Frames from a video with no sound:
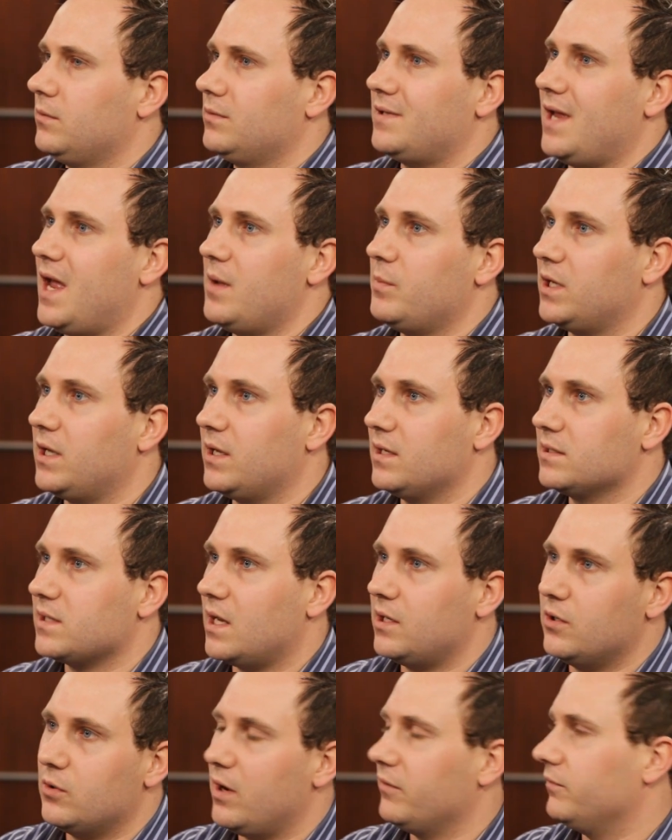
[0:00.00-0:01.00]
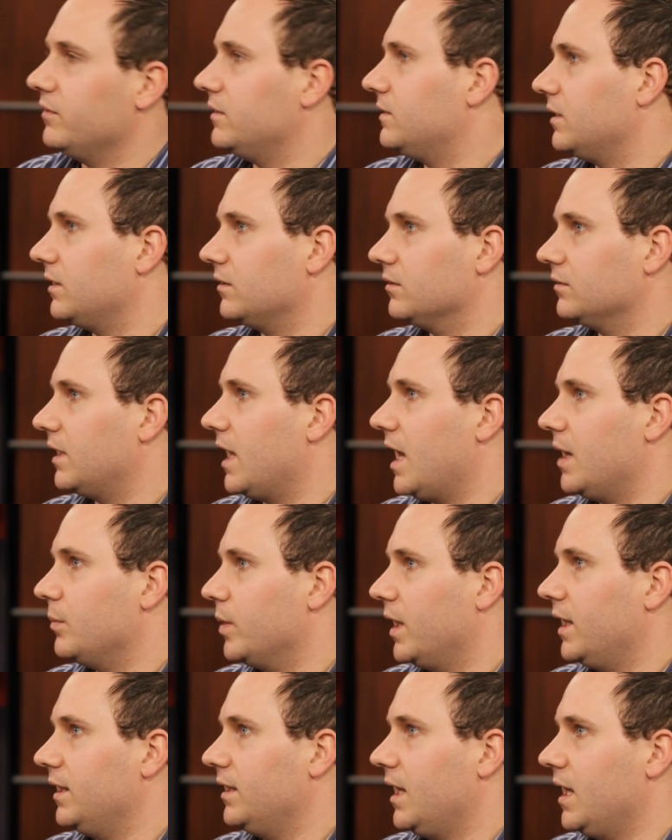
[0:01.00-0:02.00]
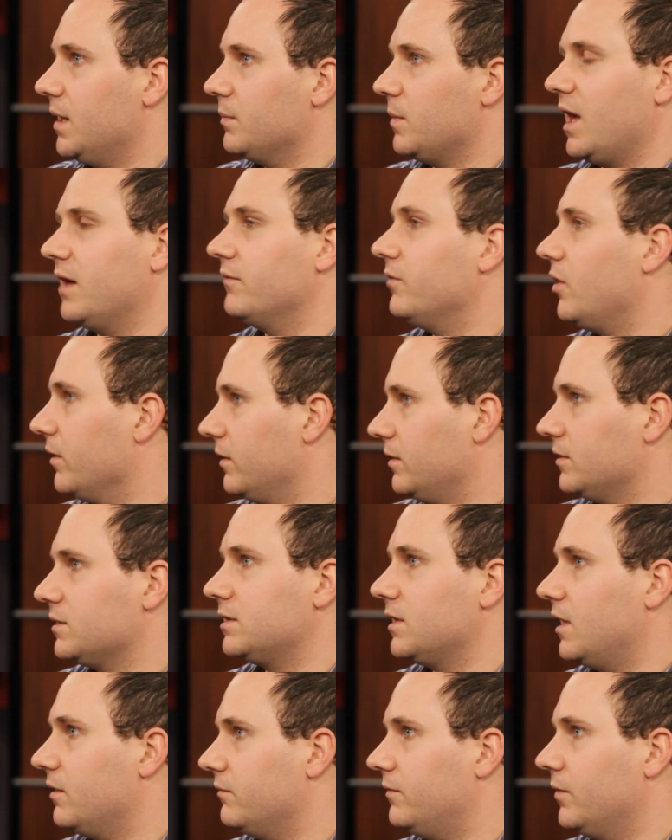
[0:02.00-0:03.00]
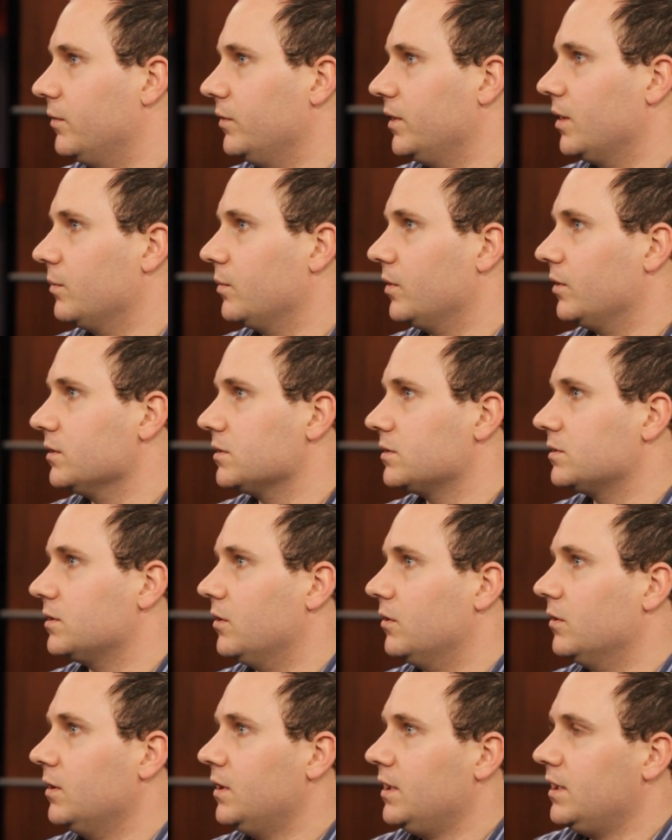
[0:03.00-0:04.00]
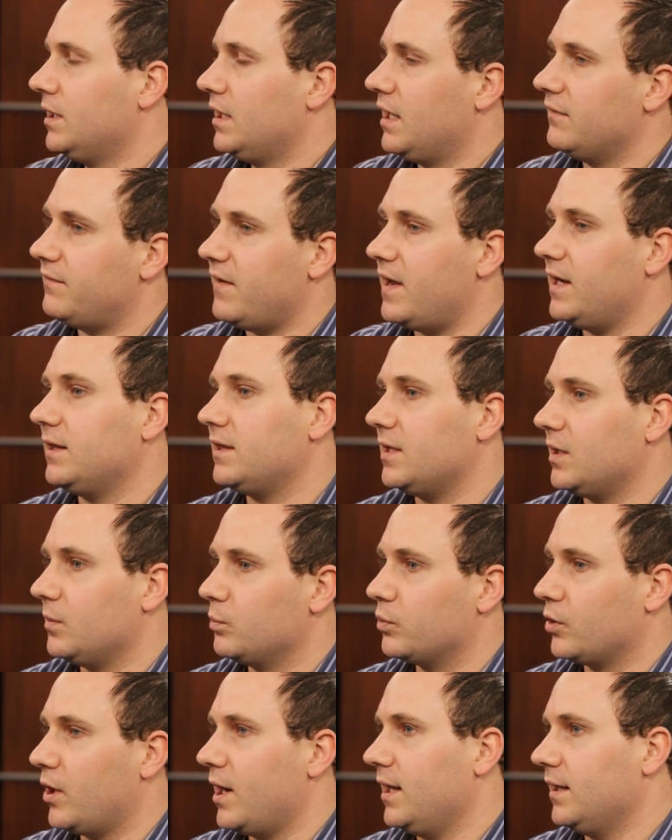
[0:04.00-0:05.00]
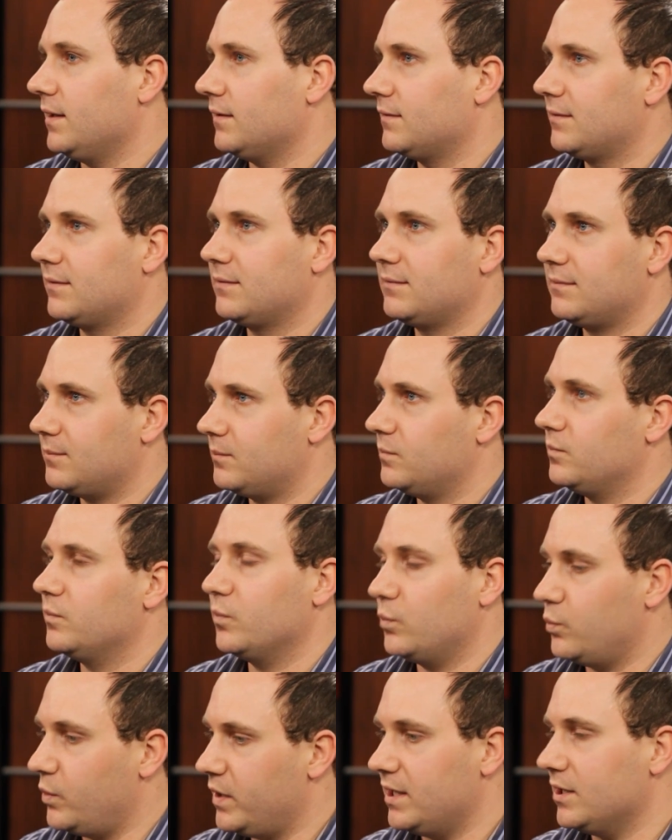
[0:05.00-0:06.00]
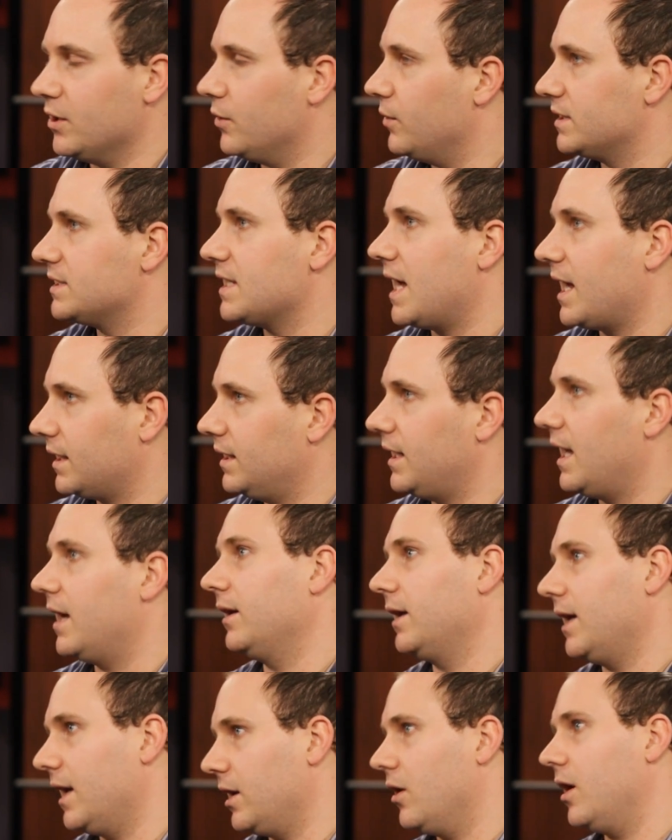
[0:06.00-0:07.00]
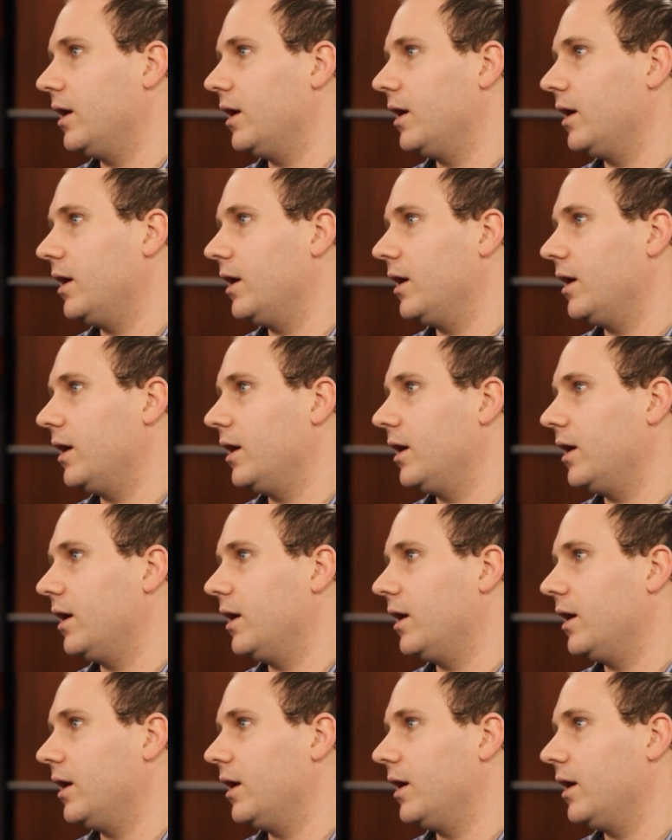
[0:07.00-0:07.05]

Salmon Kings, I know every single guy by name. I have all their cell phone numbers, so if anything breaks, we know exactly how to get